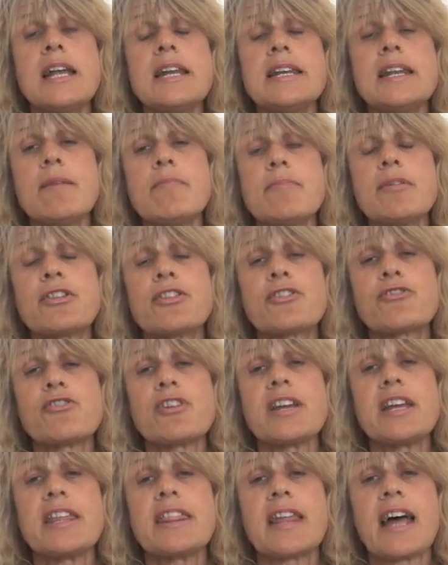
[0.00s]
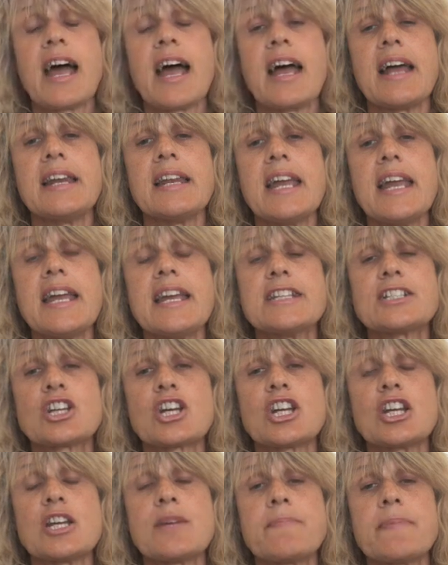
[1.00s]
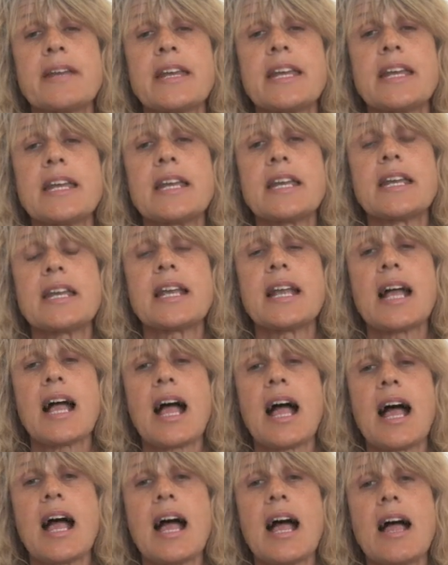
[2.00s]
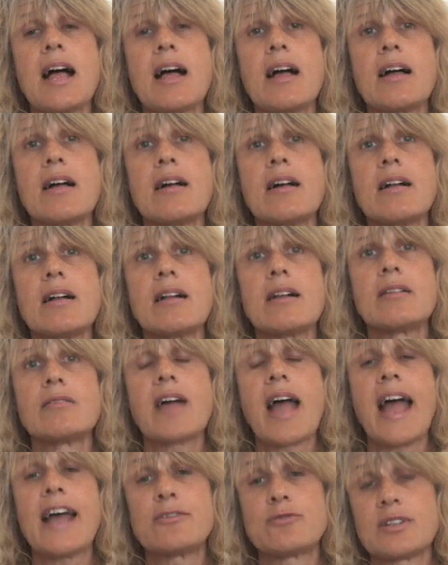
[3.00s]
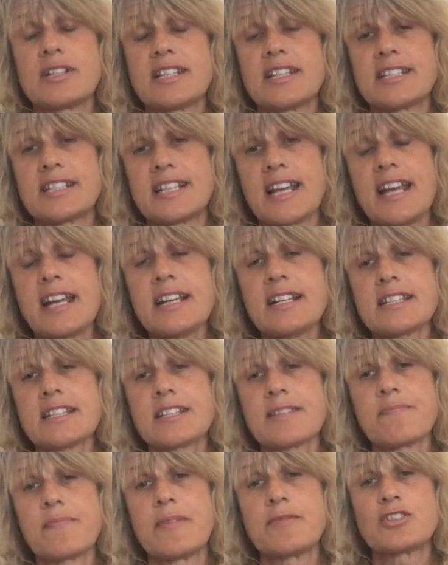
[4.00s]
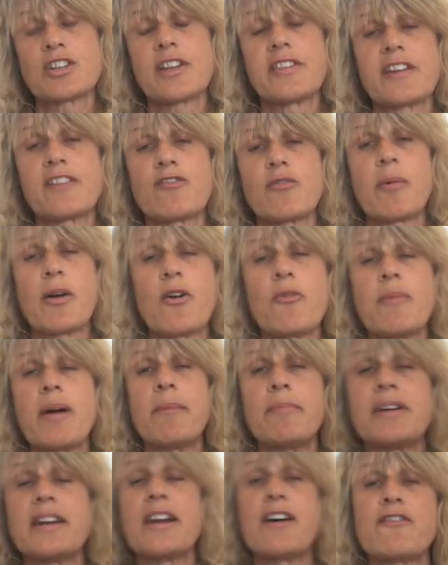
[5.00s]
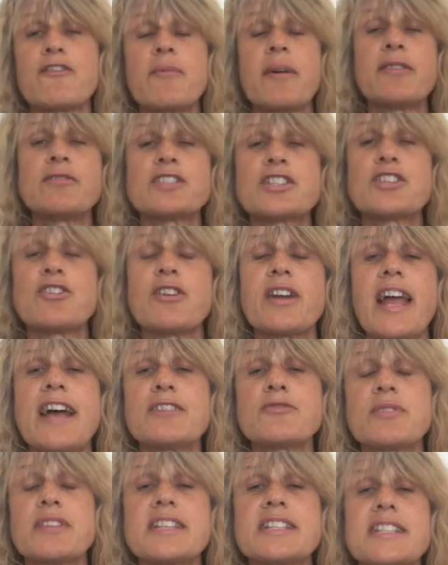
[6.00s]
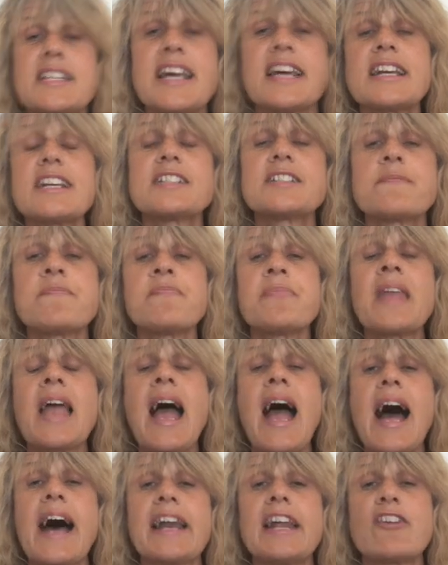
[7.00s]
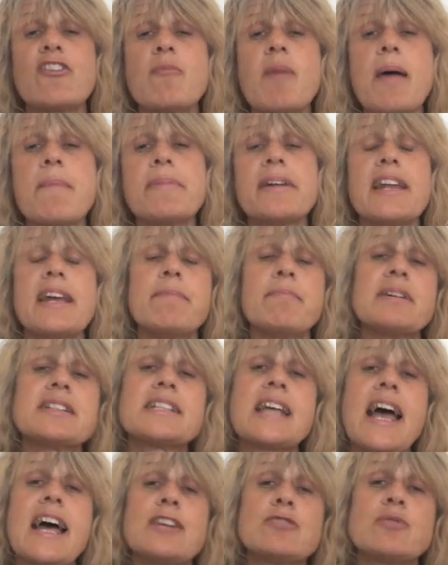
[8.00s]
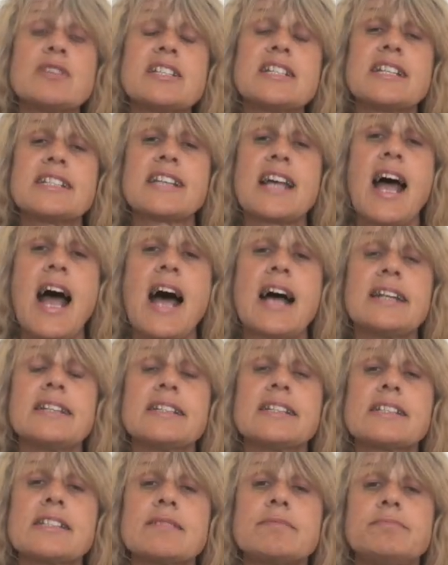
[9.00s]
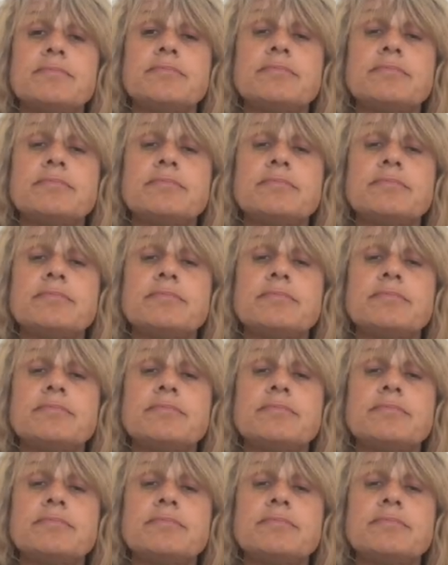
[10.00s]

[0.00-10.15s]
Number 3 then is going to be Edward VI. I'm trying to think from my own memory now, from my own story. Edward VI. And I remember him as Edward Scissorhands.